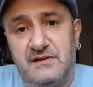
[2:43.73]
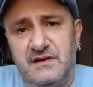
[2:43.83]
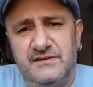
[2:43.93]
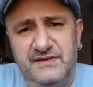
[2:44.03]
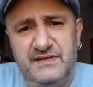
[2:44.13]

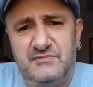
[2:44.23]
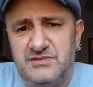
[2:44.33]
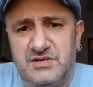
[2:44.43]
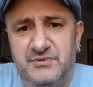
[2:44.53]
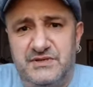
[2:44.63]
I think that was
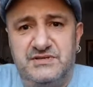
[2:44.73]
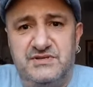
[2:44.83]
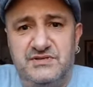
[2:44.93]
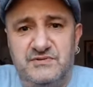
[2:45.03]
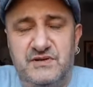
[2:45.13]
a split
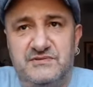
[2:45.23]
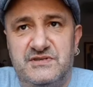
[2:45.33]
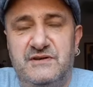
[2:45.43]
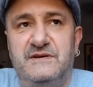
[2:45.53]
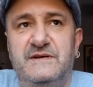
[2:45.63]
decision as well.
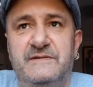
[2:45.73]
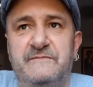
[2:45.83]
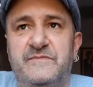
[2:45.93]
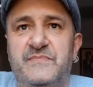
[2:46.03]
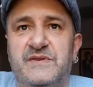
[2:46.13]
So
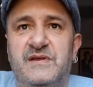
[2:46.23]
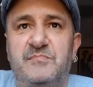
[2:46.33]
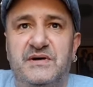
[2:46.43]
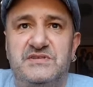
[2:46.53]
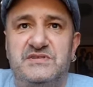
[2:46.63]

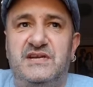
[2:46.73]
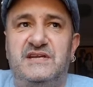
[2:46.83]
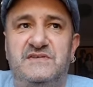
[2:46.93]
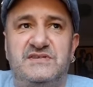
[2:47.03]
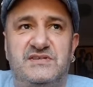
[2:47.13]
by the skin
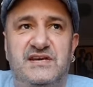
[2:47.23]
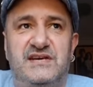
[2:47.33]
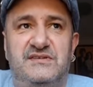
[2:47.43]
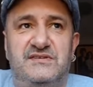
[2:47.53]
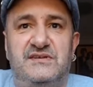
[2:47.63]
of his
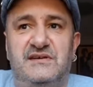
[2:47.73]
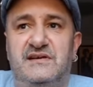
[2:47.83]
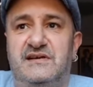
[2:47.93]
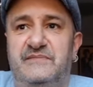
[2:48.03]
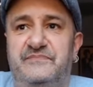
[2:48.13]
teeth,
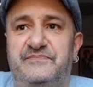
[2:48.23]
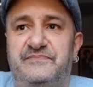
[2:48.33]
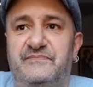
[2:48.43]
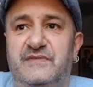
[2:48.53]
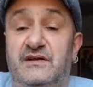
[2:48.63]
um,
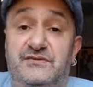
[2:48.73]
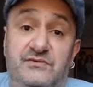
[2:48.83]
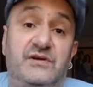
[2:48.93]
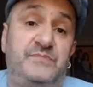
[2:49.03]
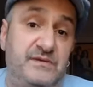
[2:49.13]
and I
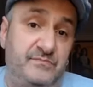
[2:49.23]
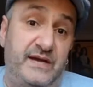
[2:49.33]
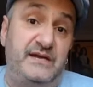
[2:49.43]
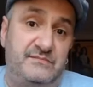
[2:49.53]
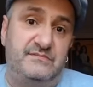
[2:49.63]
thought he beat
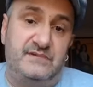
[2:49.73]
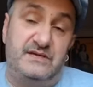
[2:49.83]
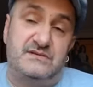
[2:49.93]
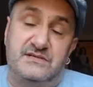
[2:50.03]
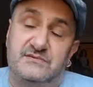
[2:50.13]
Bey
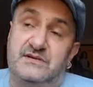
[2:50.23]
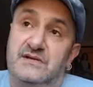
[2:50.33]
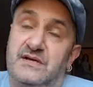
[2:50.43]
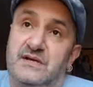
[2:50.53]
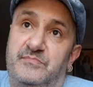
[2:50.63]
easily as well.
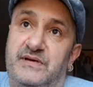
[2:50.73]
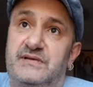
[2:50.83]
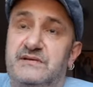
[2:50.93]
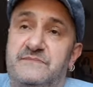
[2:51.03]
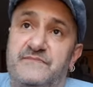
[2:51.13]

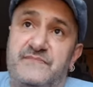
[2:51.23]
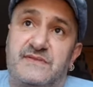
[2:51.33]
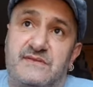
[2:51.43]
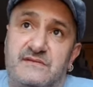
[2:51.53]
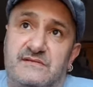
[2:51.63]
But
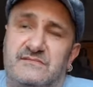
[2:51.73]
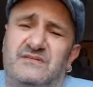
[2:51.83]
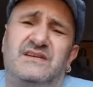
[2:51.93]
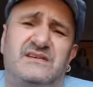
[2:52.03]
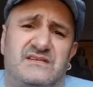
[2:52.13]

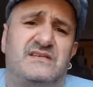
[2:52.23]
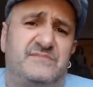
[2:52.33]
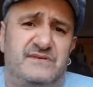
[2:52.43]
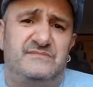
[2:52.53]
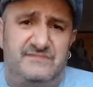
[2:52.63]
not easily,
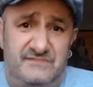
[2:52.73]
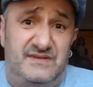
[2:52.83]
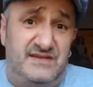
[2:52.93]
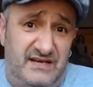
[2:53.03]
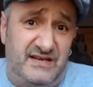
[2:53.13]
but
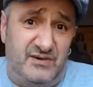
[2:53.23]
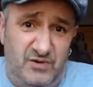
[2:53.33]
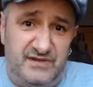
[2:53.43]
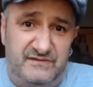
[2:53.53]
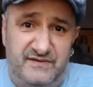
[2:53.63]
he clearly
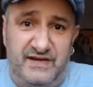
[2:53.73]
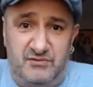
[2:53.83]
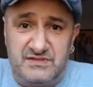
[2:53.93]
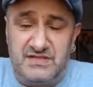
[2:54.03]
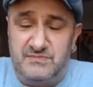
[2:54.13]
won the fight. It
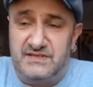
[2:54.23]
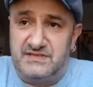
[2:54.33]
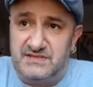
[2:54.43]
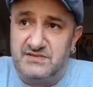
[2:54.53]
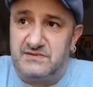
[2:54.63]
wasn't a split
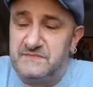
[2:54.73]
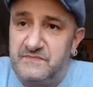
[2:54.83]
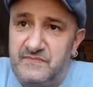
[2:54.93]
decision.